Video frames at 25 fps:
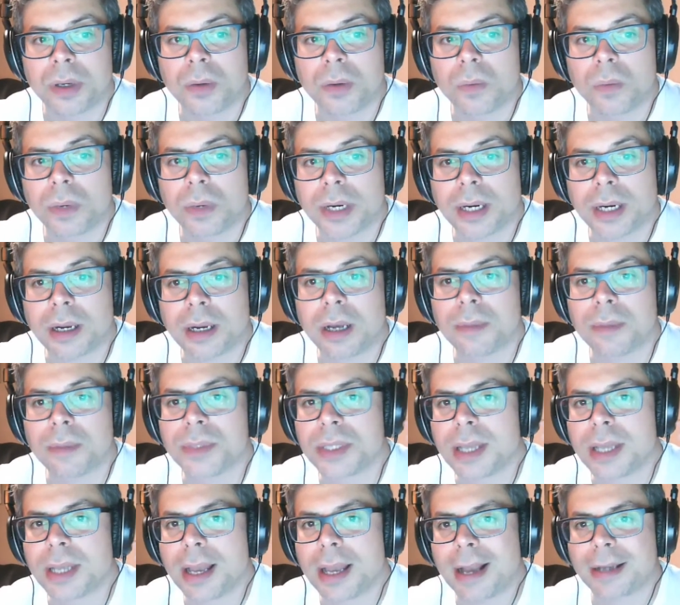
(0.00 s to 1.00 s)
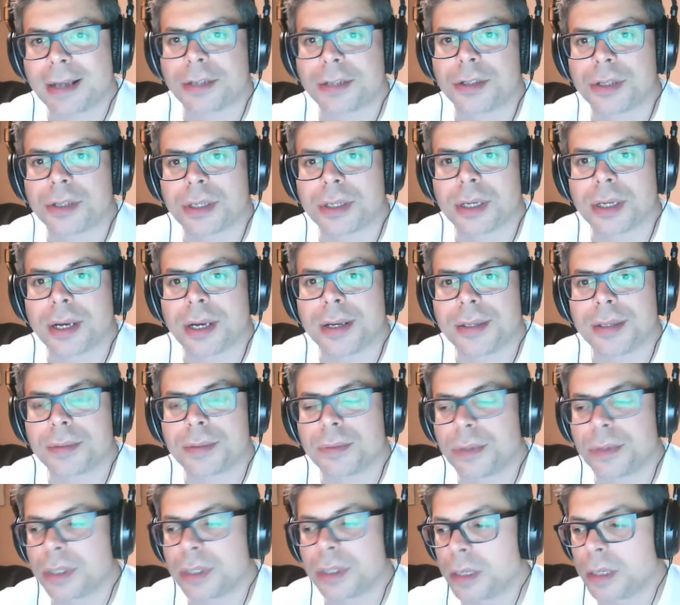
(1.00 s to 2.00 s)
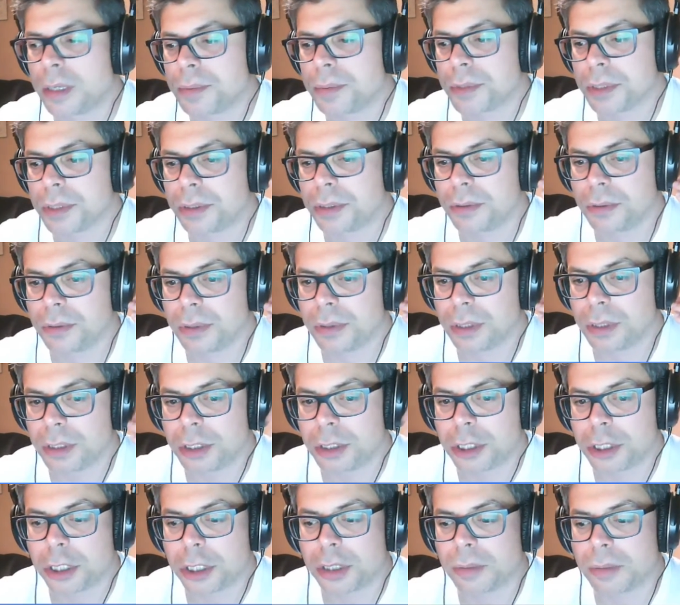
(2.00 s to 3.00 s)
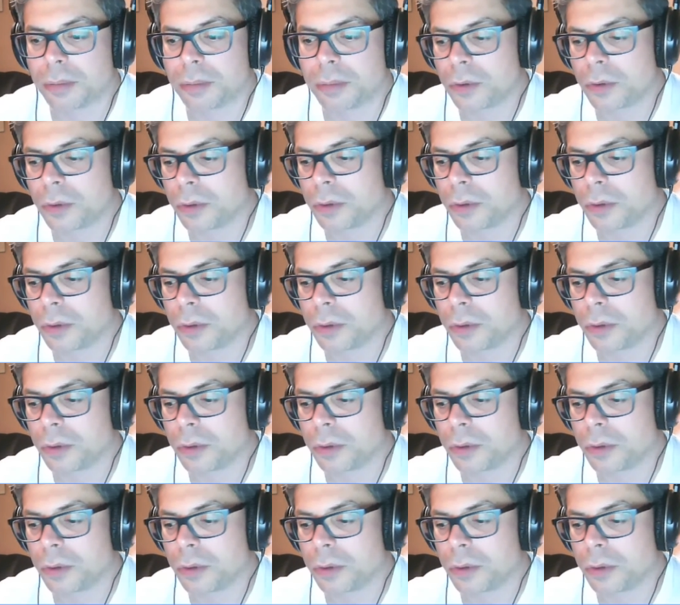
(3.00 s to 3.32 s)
When it comes to exercise, when it comes to doing the gym